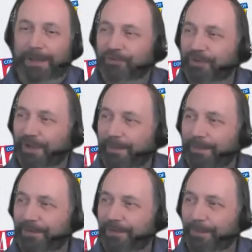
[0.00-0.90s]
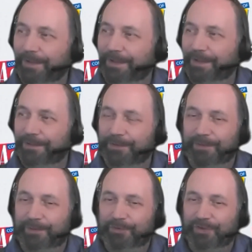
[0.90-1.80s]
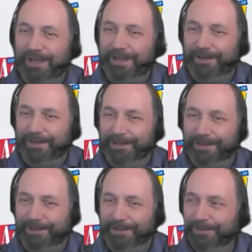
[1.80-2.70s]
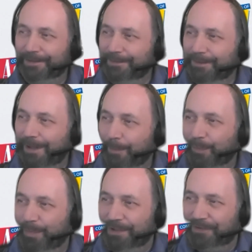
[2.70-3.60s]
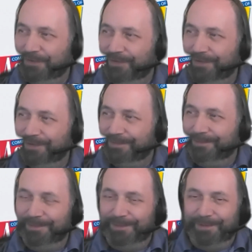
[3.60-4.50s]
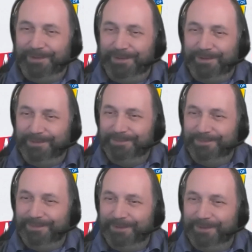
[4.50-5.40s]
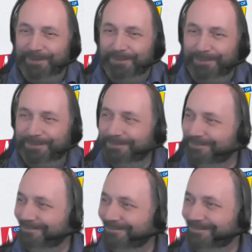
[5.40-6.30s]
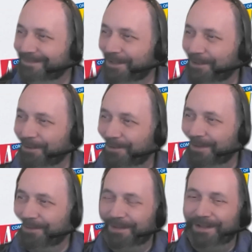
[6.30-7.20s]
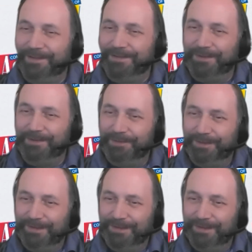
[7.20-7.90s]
just typing something into the chat. I copy pasted the uh, an incorrect thing. So